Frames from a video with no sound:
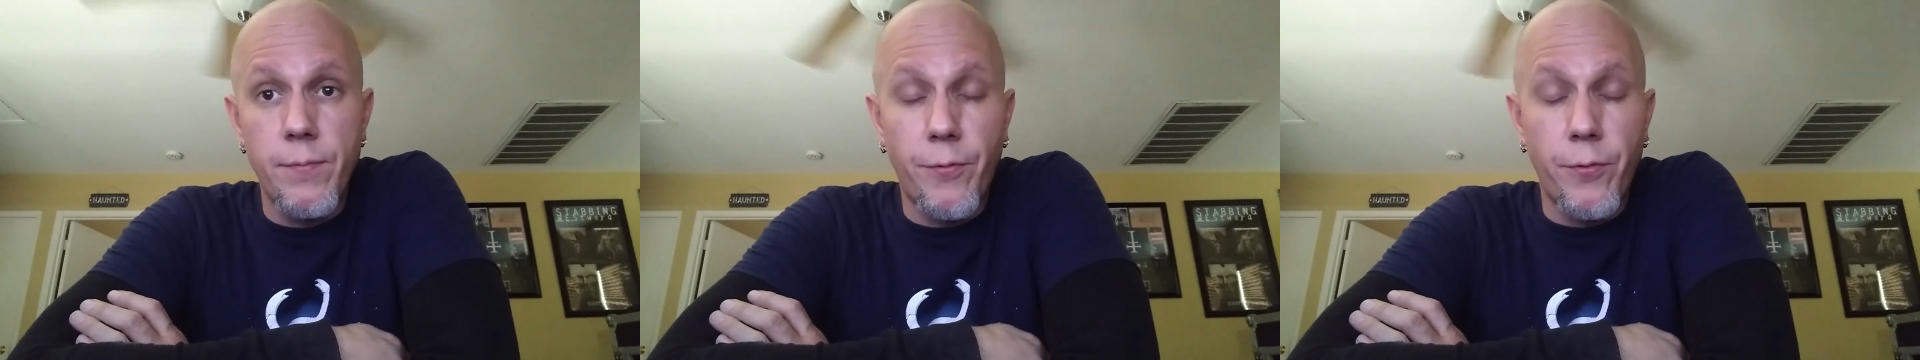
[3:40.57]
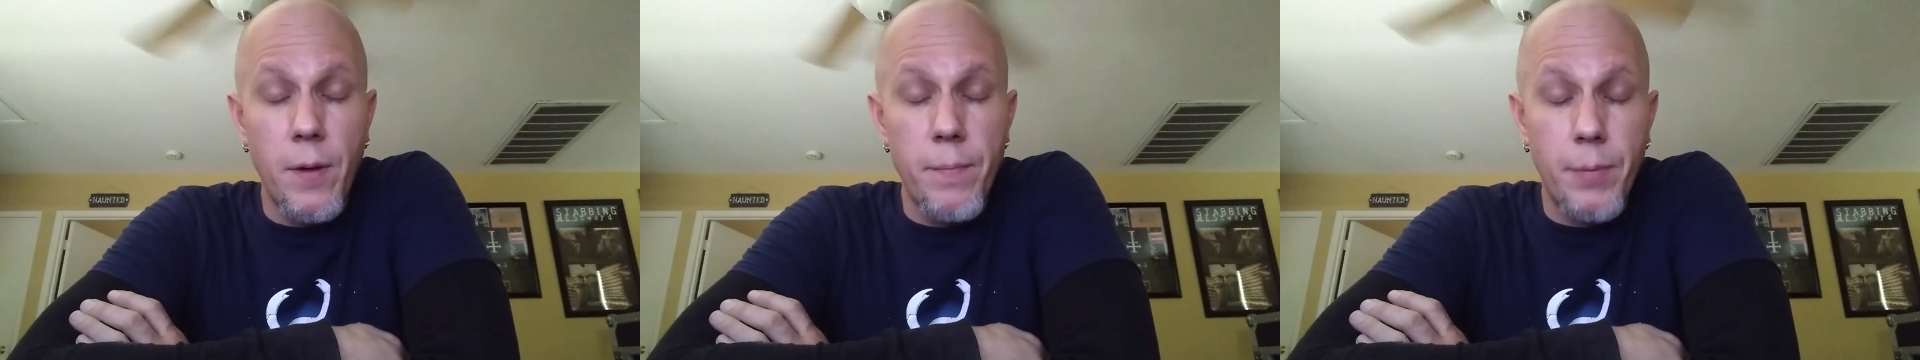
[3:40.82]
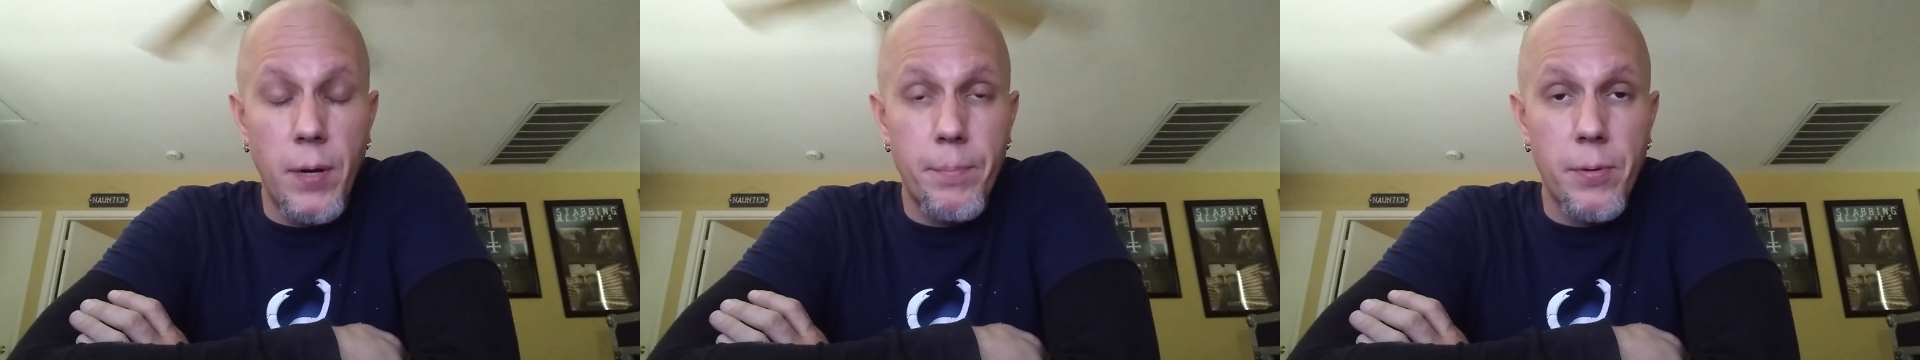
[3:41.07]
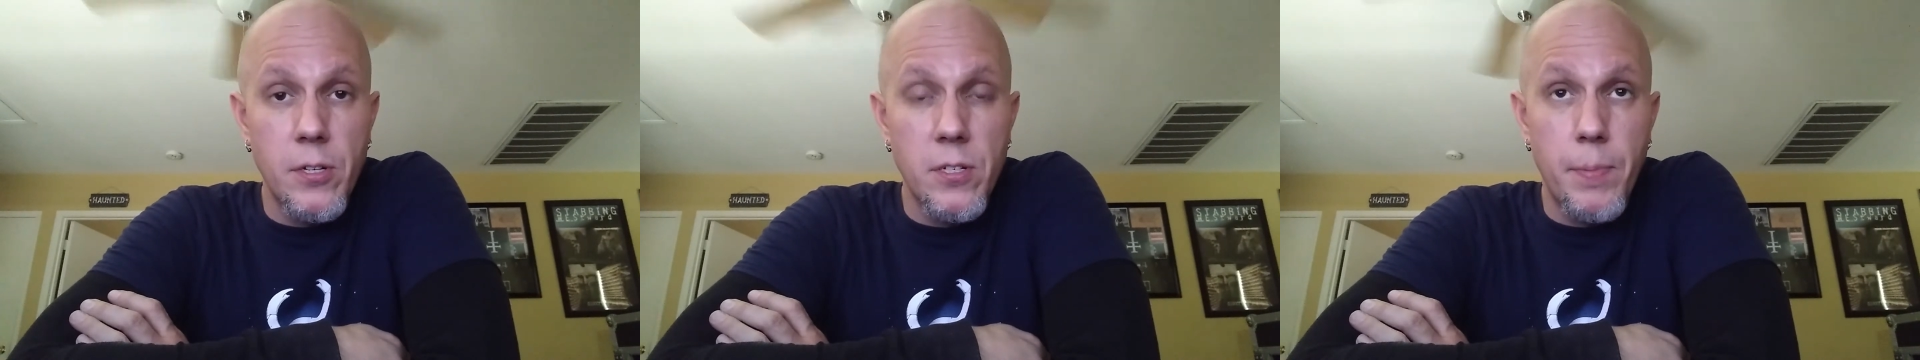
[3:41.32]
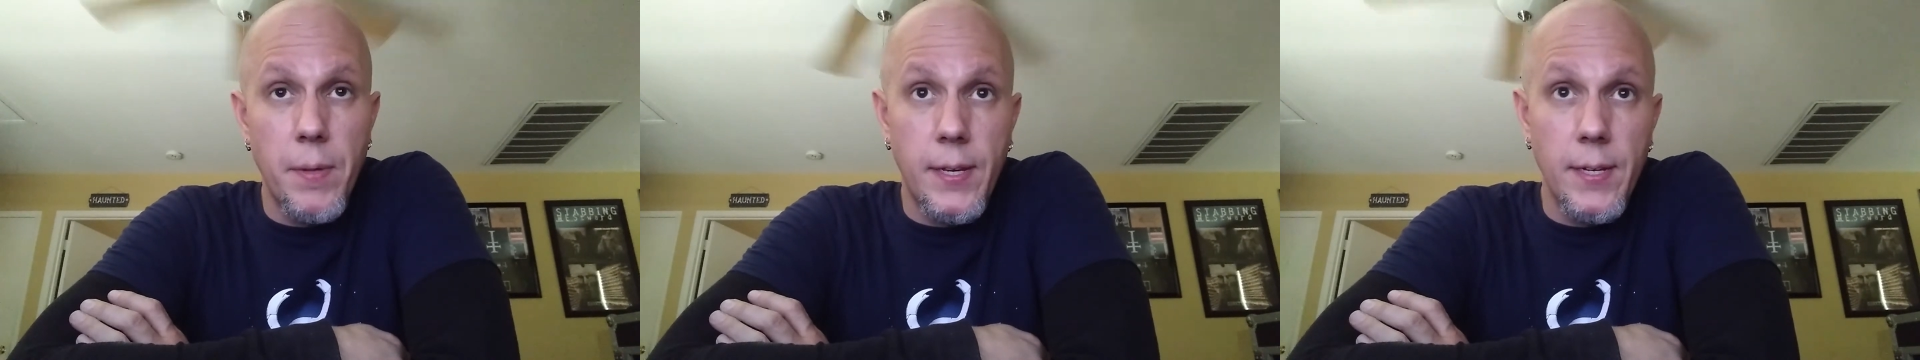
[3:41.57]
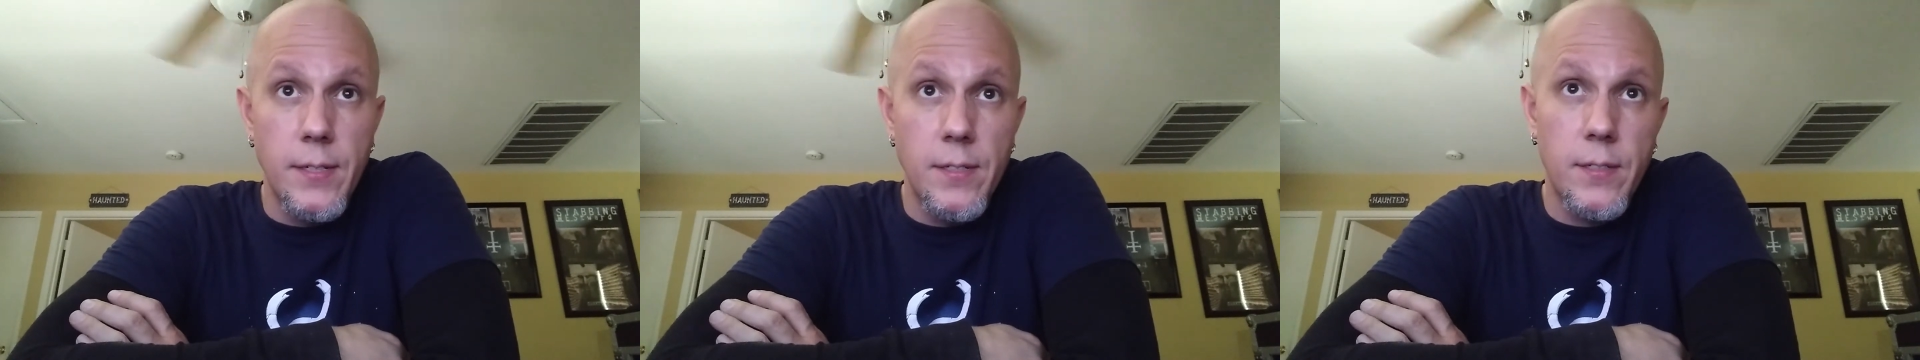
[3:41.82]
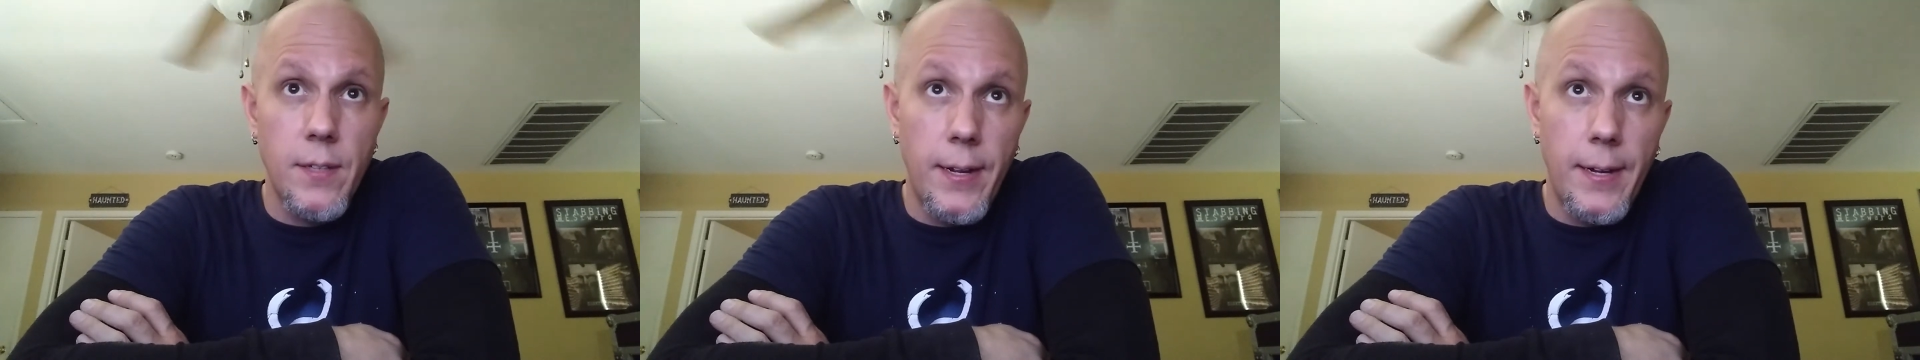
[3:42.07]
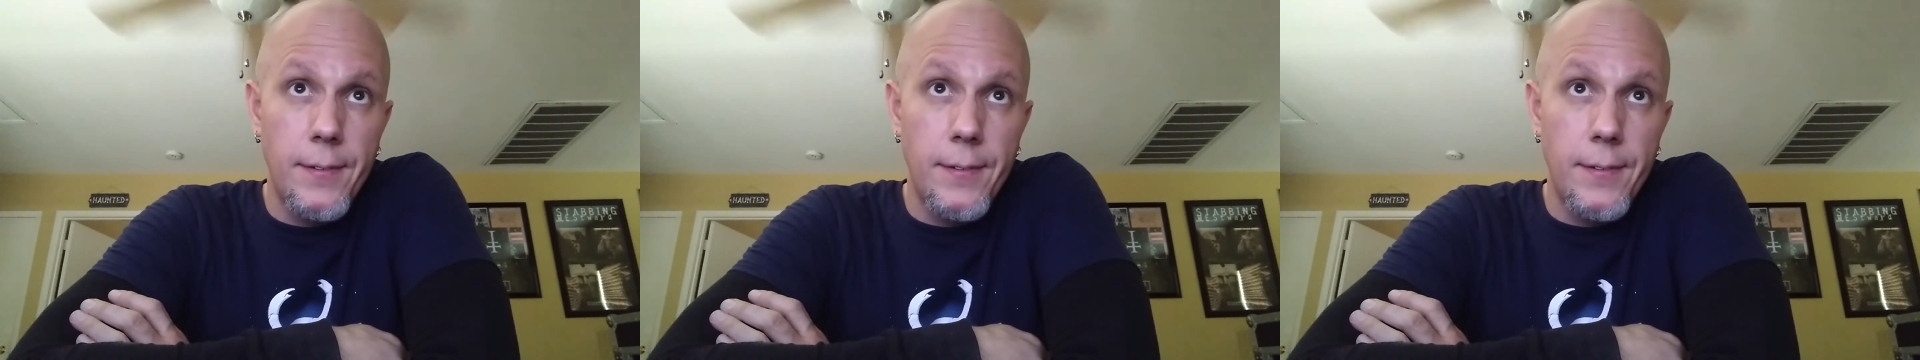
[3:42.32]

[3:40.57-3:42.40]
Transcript: front bumpers because I